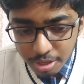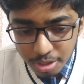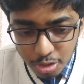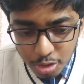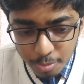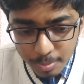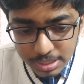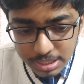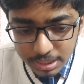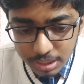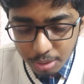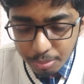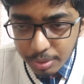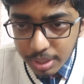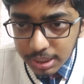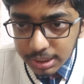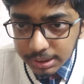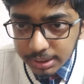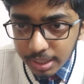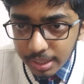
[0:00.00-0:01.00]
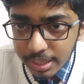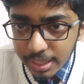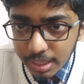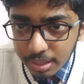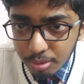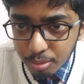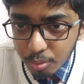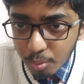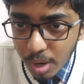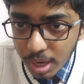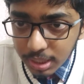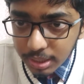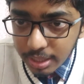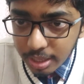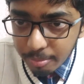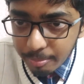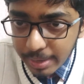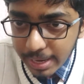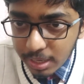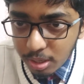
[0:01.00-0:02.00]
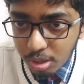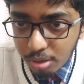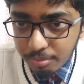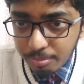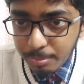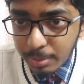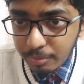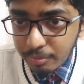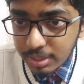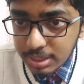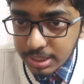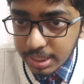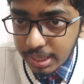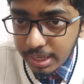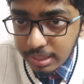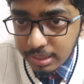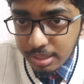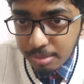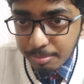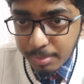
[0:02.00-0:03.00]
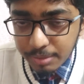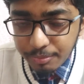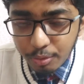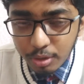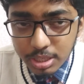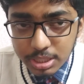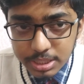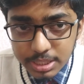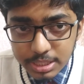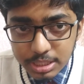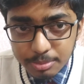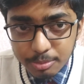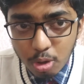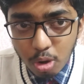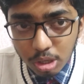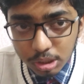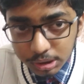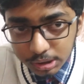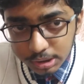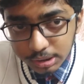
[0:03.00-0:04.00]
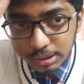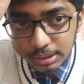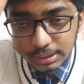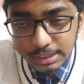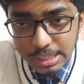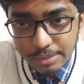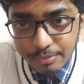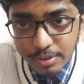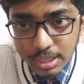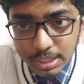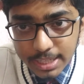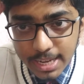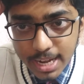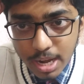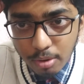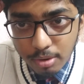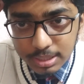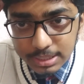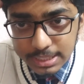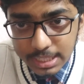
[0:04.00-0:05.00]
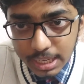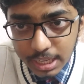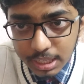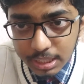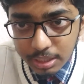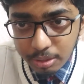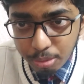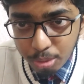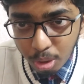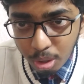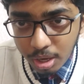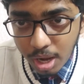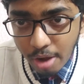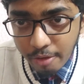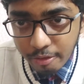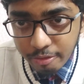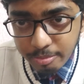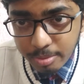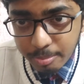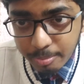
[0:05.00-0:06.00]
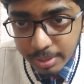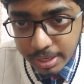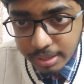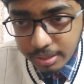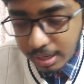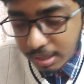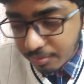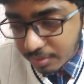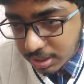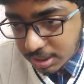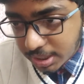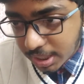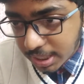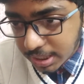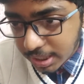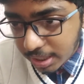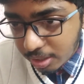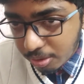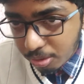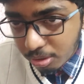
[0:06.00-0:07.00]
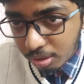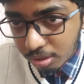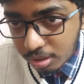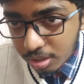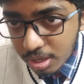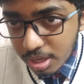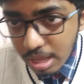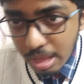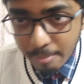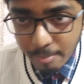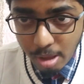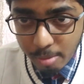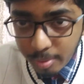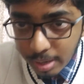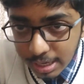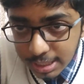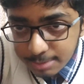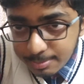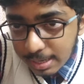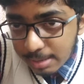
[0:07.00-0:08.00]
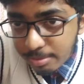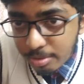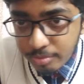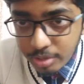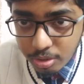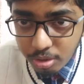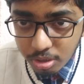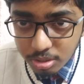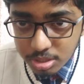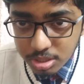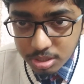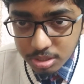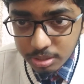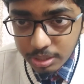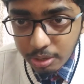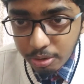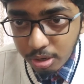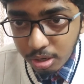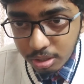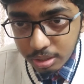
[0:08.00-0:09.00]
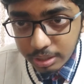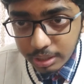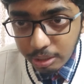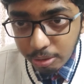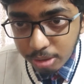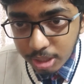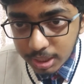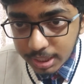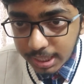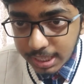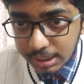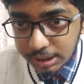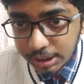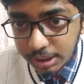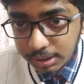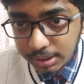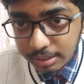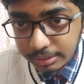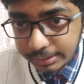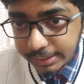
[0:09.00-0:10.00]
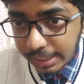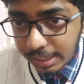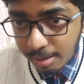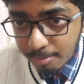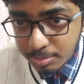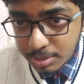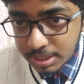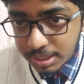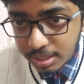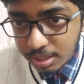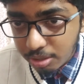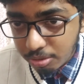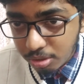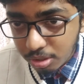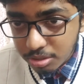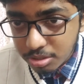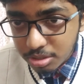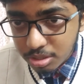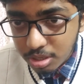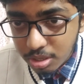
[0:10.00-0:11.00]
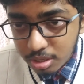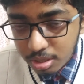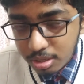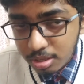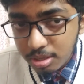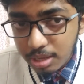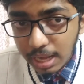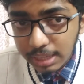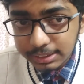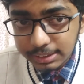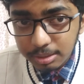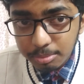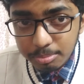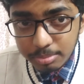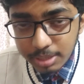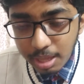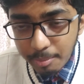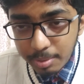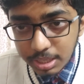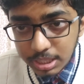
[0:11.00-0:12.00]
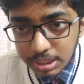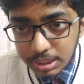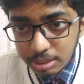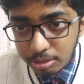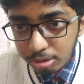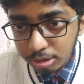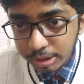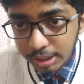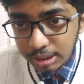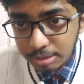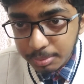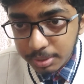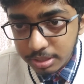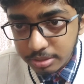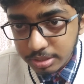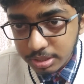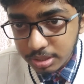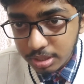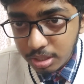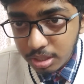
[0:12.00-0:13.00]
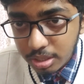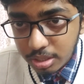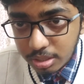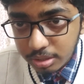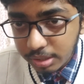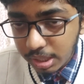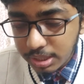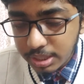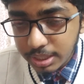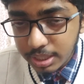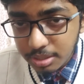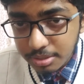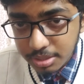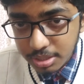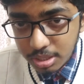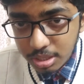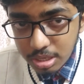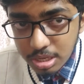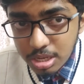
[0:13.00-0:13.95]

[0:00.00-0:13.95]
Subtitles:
So basically we are studying what they are made of, but we are studying them. But for instance, consciousness. If I take out a single neuron out of my brain and if I study the neuron, my brain is made up of neurons, neural connections and synapses and neurons and some chemicals, neurotransmitters, nothing else,